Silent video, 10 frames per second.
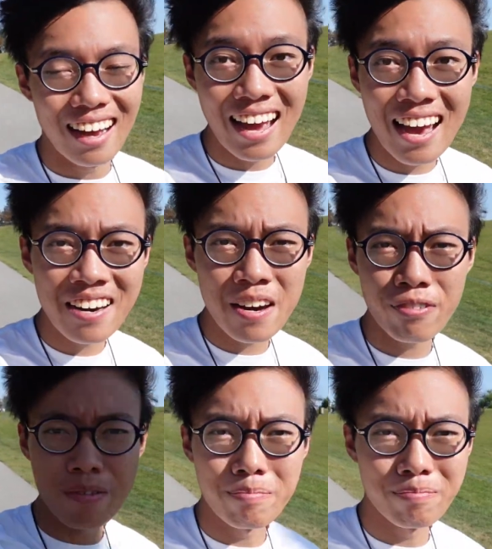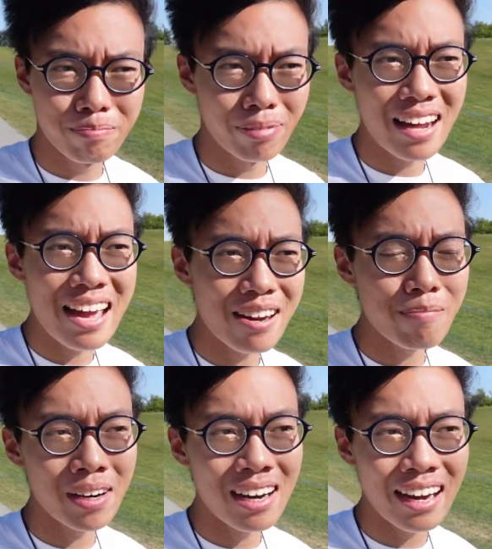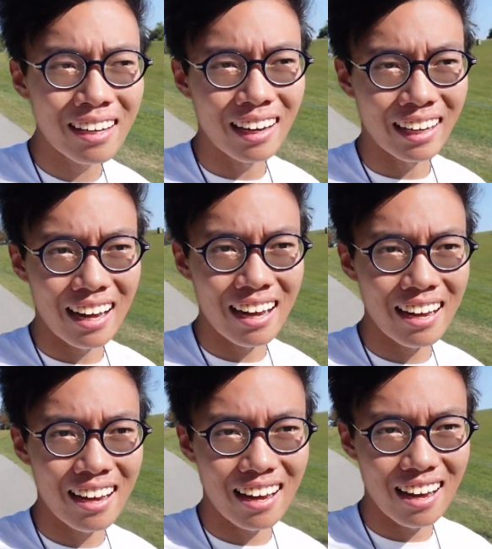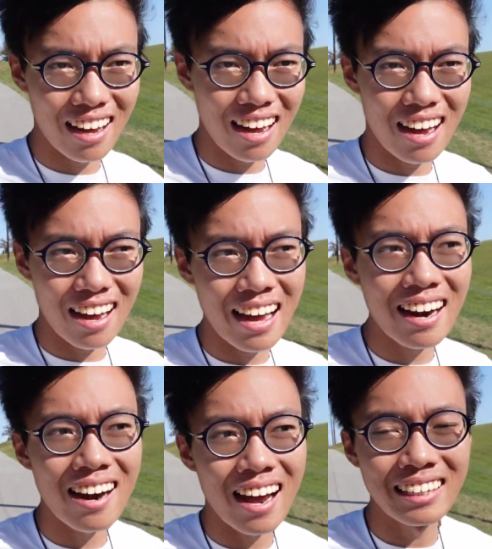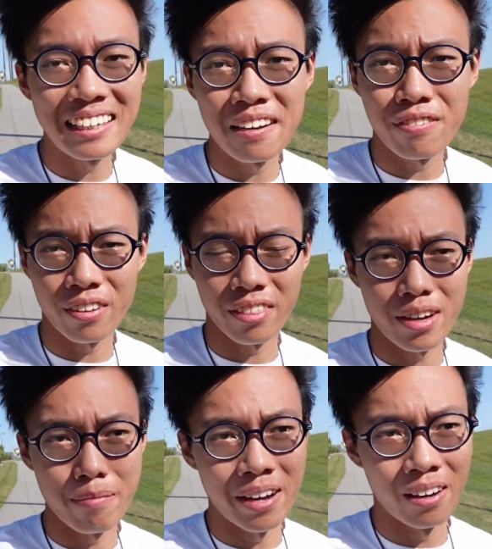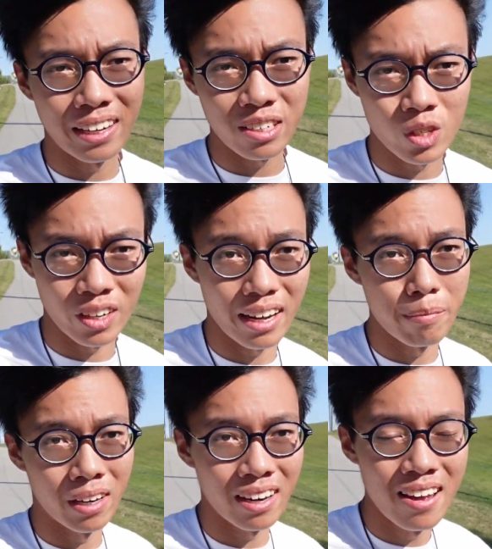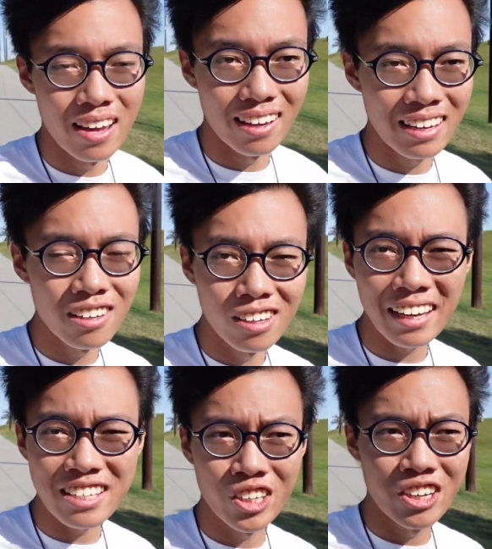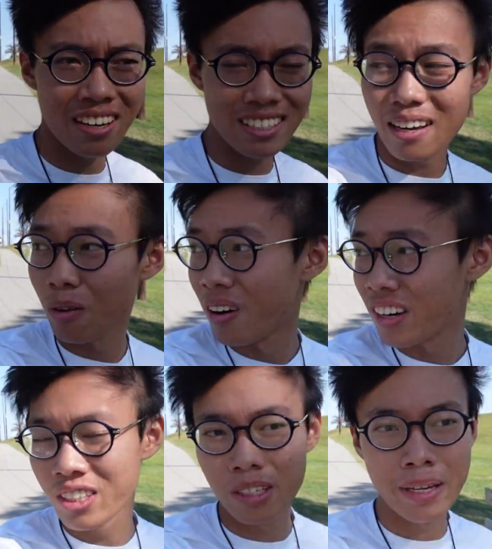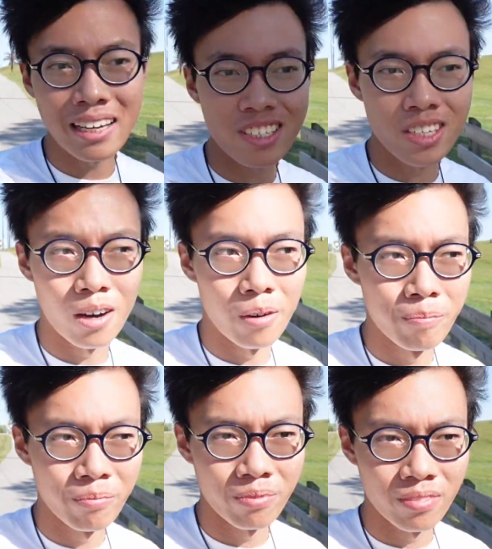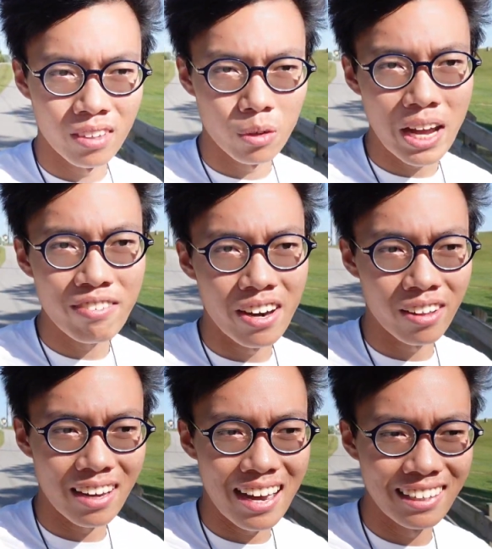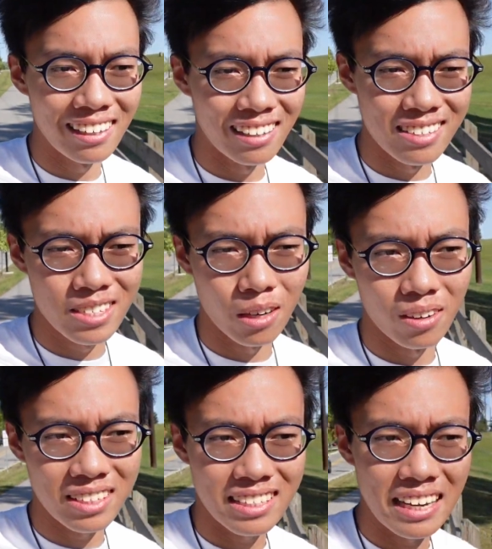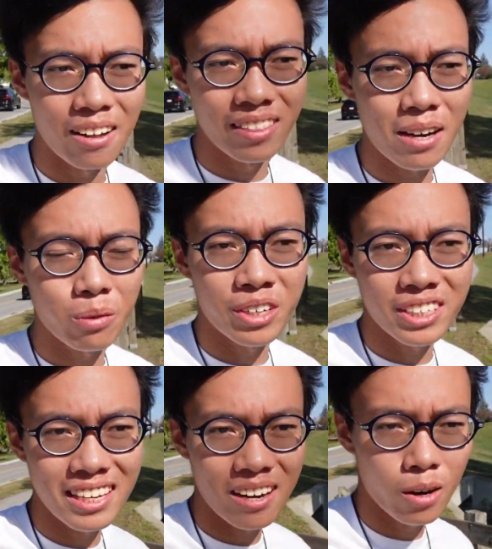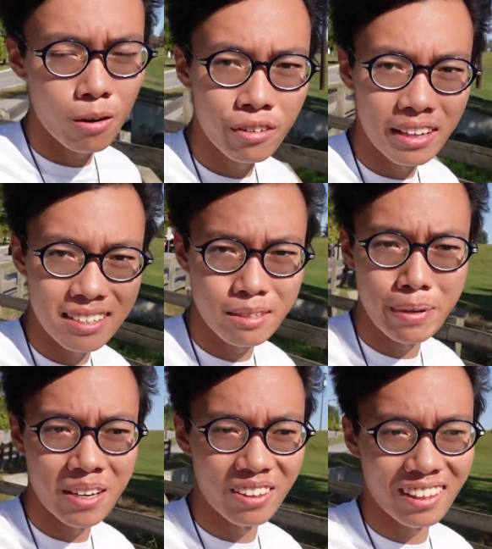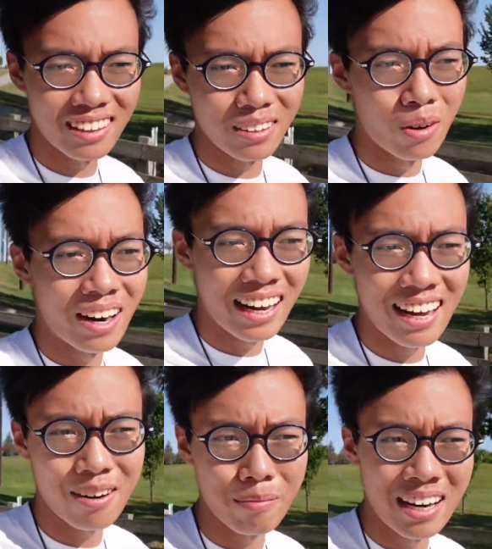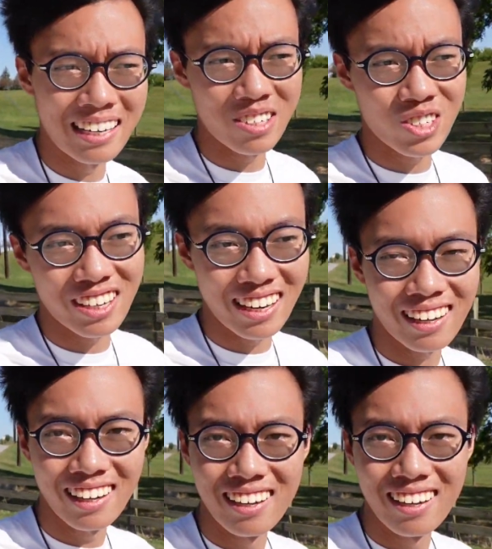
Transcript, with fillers: I had a different plan in mind. Like I, I had an idea for the thumbnail yesterday, but it didn't look as good as I wanted it to be, so we have another idea. So let's see how that works out. Hopefully it's better than the one I had in mind yesterday.